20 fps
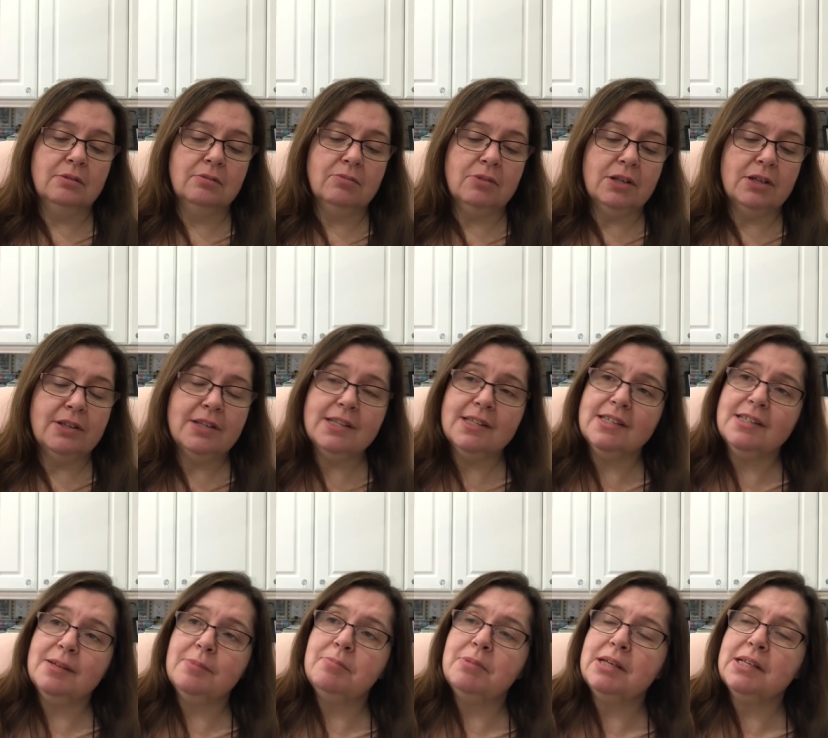well, this
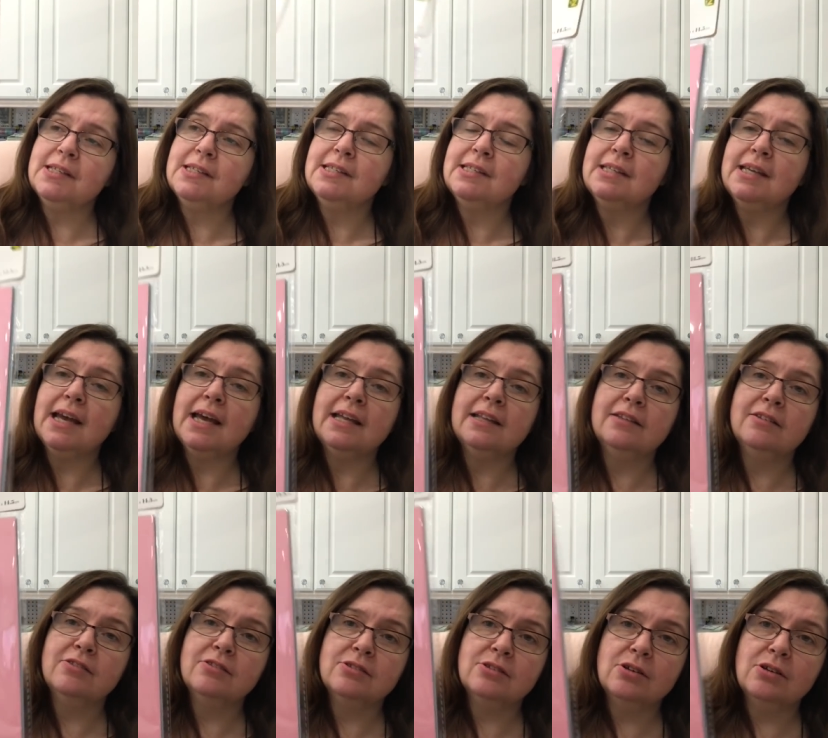is a mixed
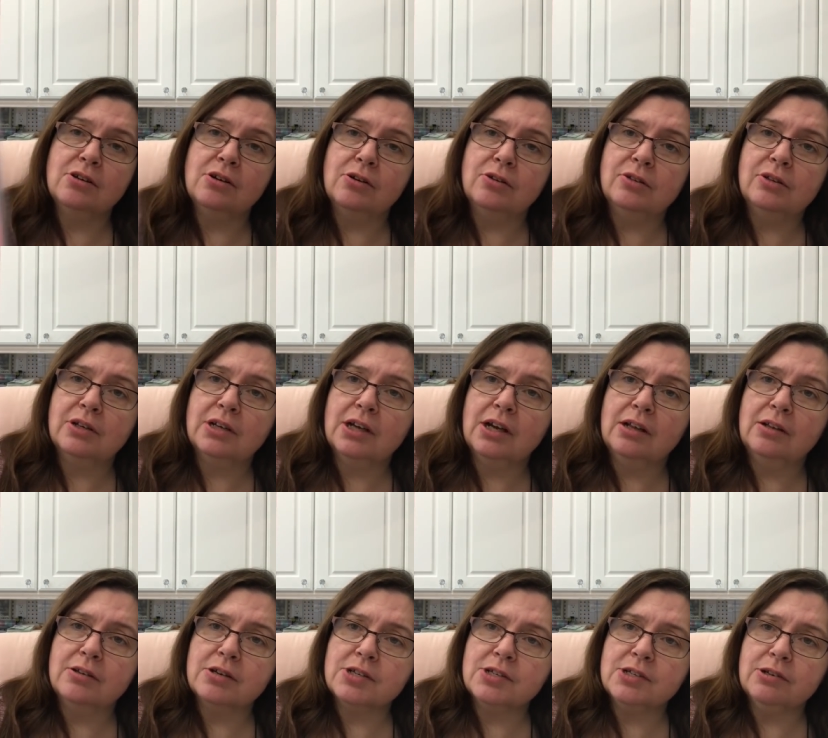set, so the
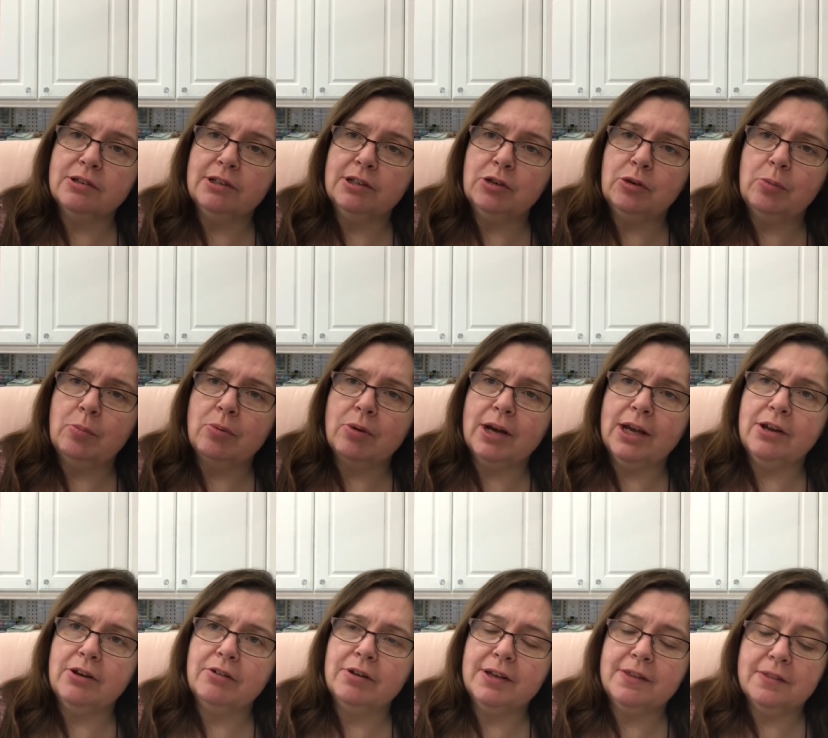colors are a little
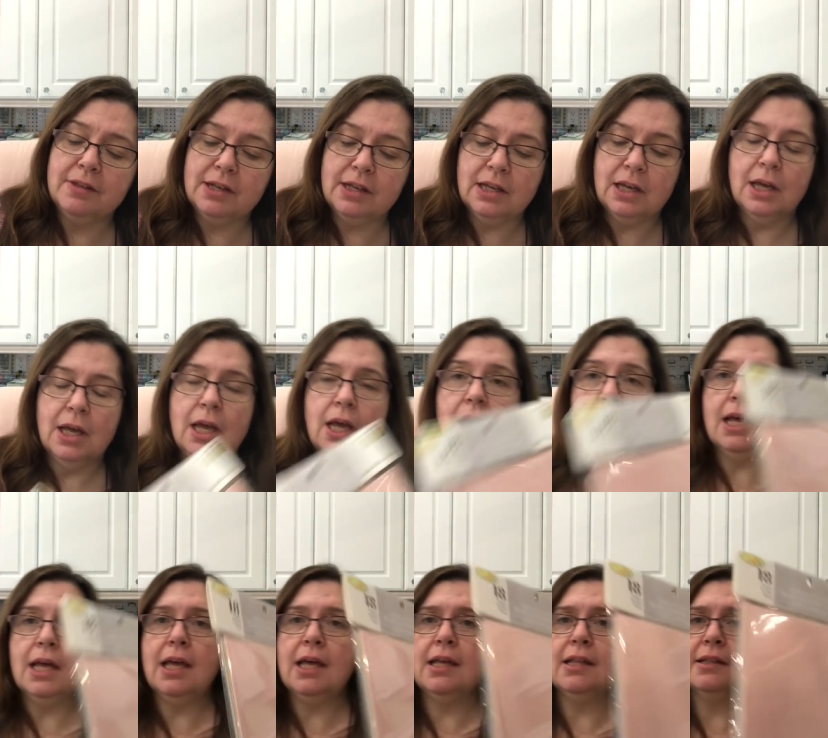brighter, I think.
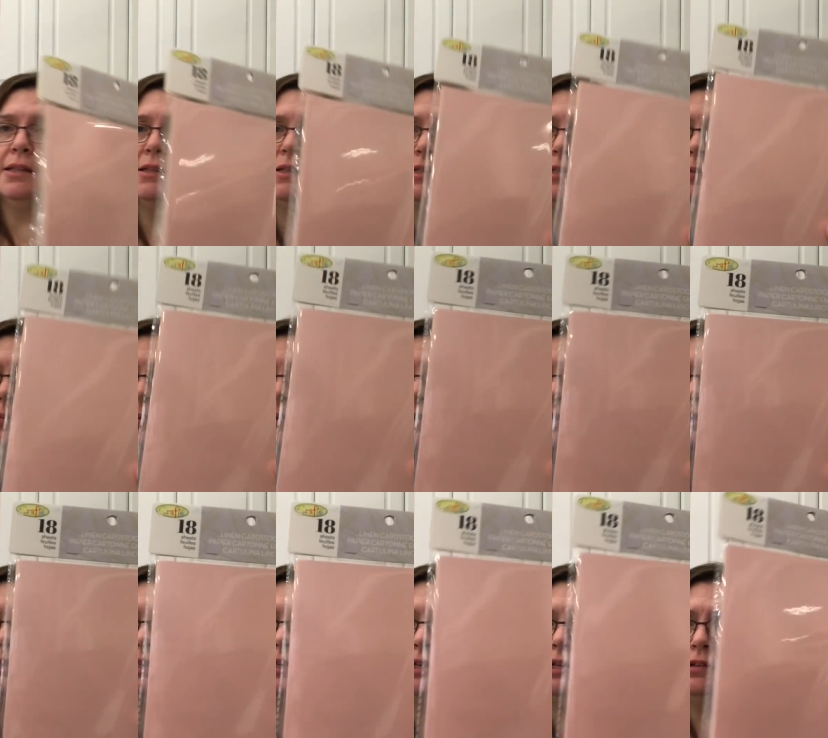And this one,
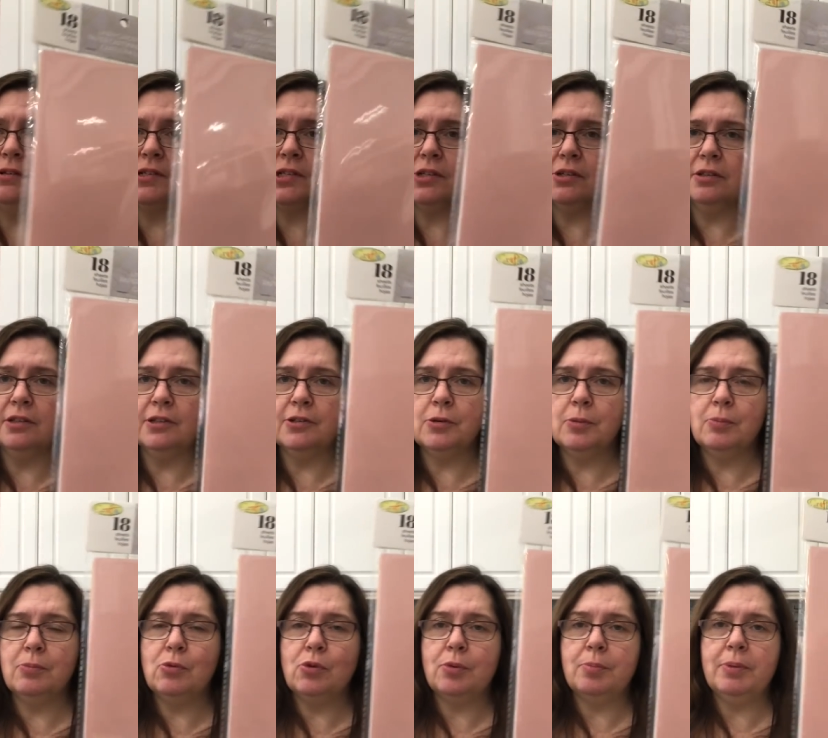the colors are a little
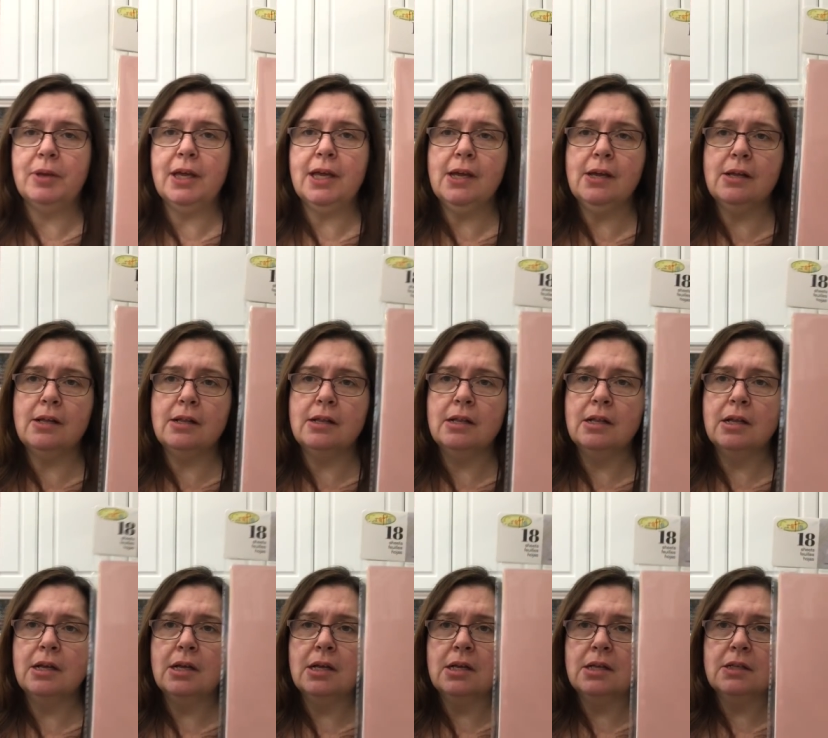more pale.
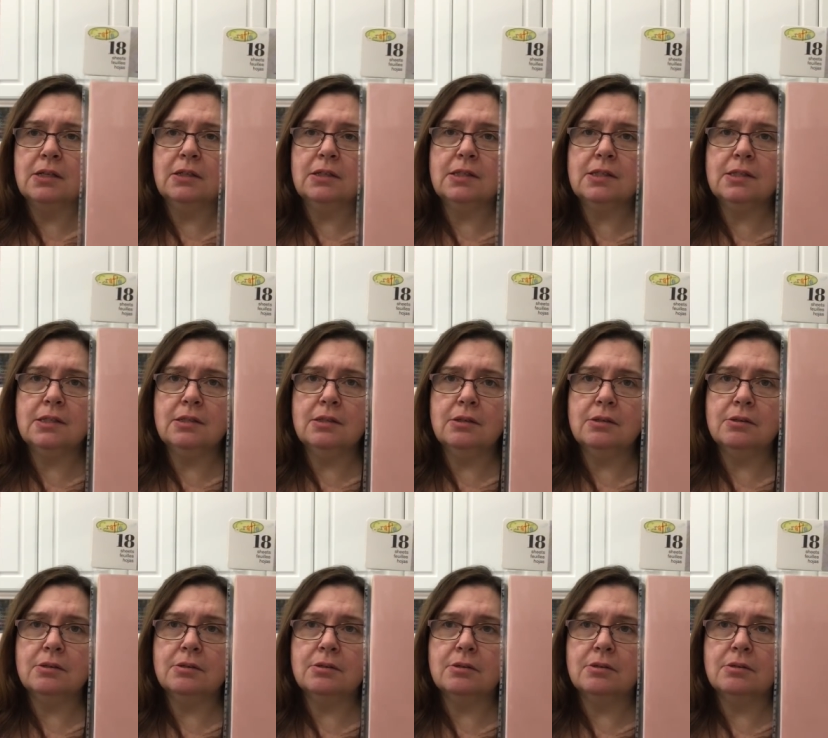
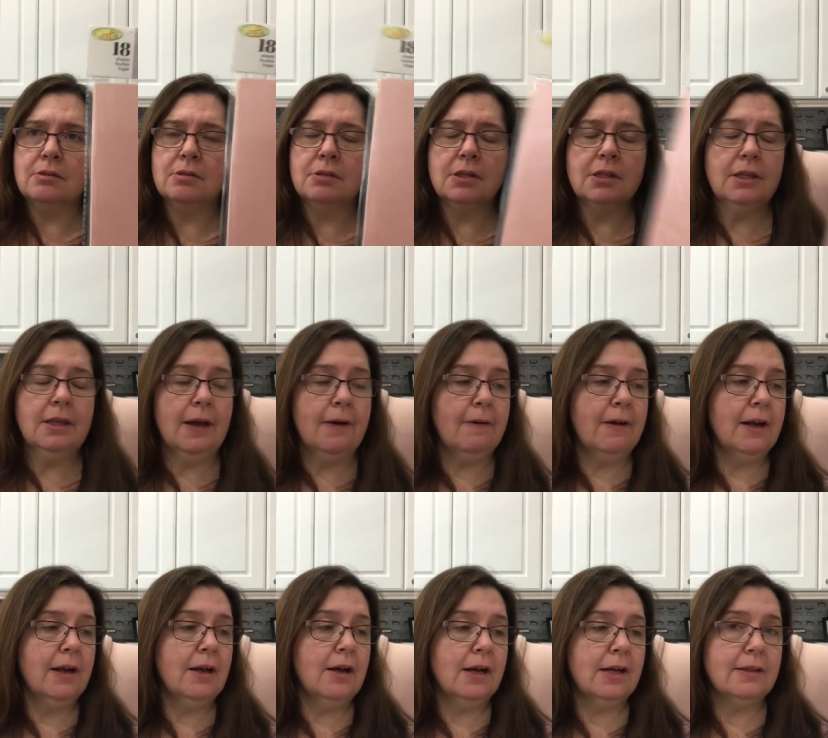So, yeah, I
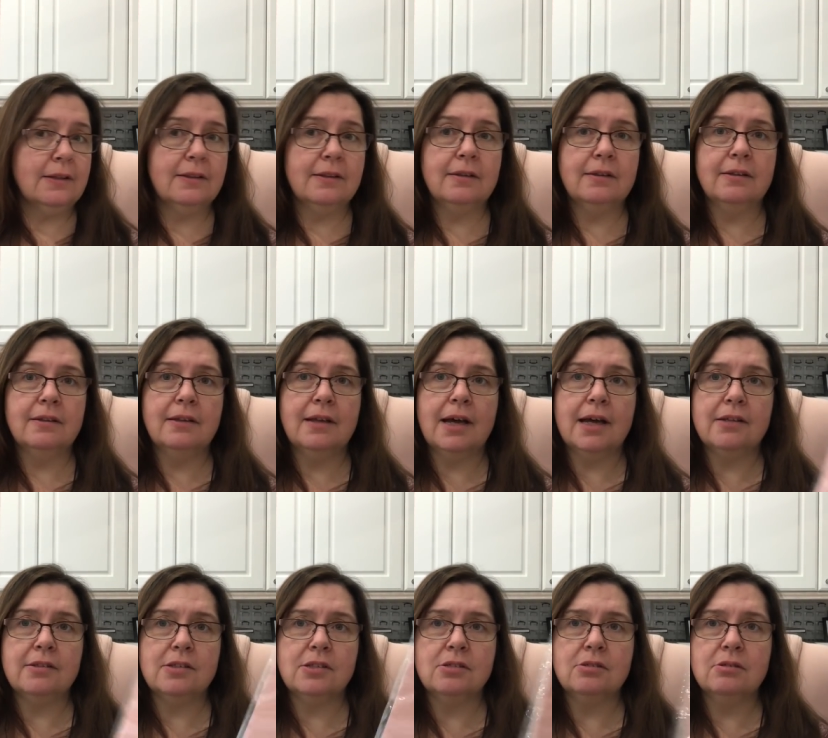got
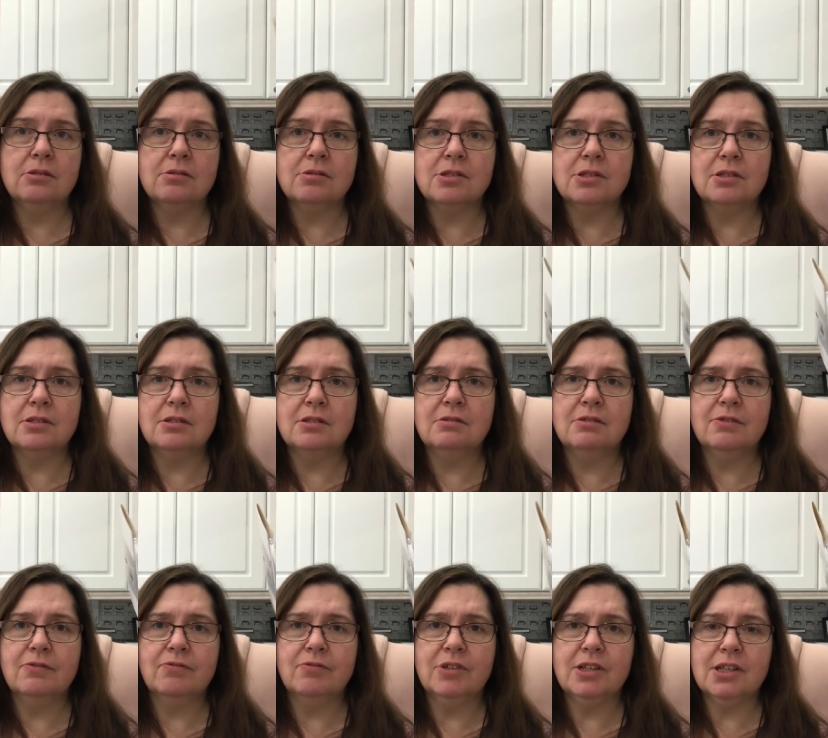that. So there's
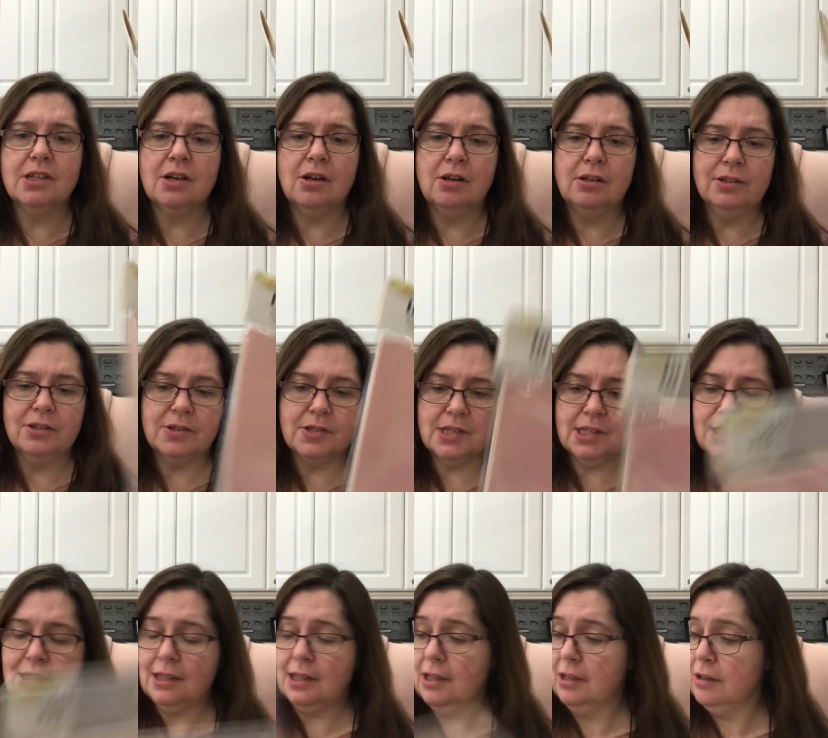different colors
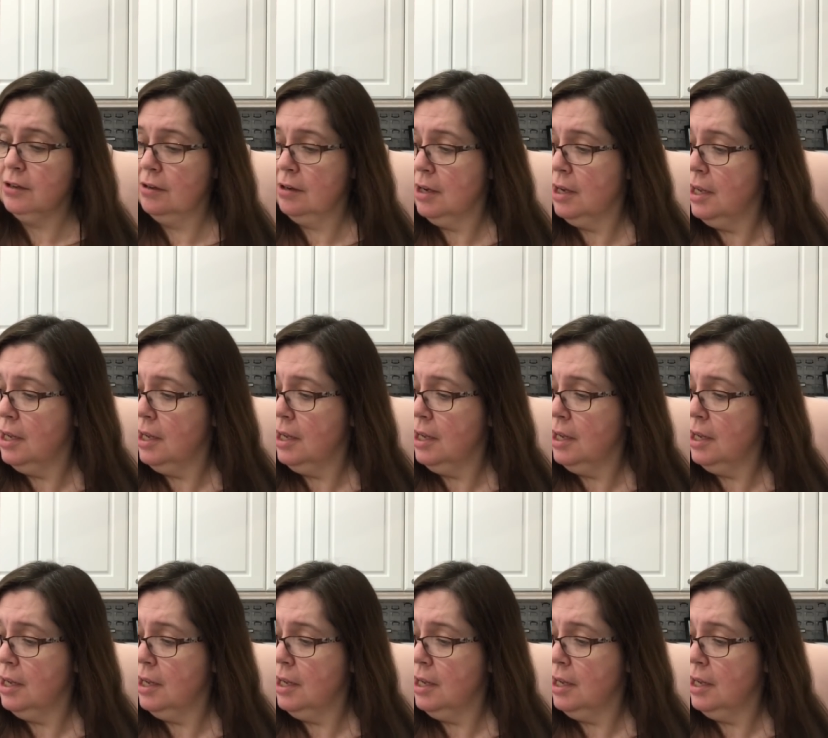in here.